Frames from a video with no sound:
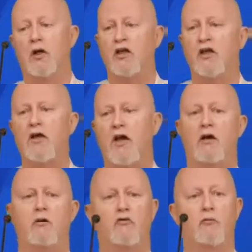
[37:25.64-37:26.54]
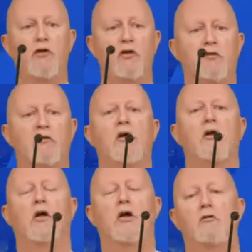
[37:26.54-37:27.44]
in-house build
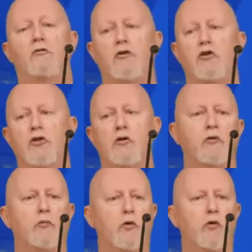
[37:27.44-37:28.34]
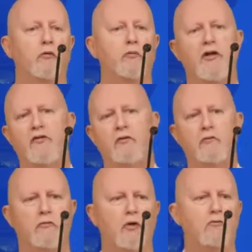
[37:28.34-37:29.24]
version of the portal based
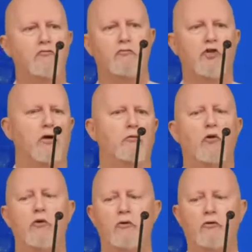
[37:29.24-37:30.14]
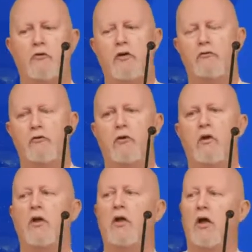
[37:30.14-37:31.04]
on SharePoint or even
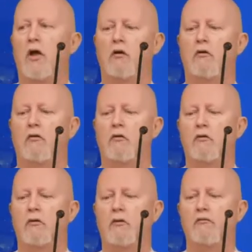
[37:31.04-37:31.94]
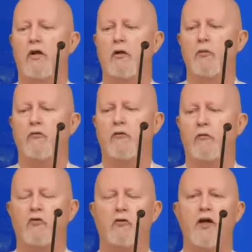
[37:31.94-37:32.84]
development
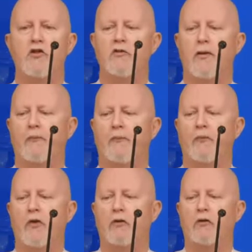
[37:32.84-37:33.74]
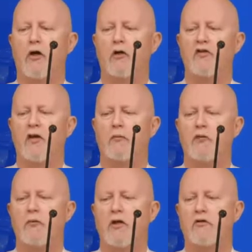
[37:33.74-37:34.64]
from scratch. So the concept
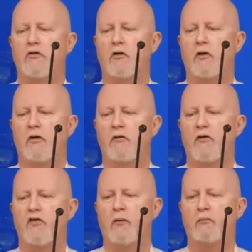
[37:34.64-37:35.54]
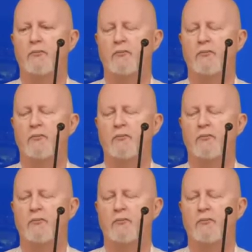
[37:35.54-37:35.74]
remains the same.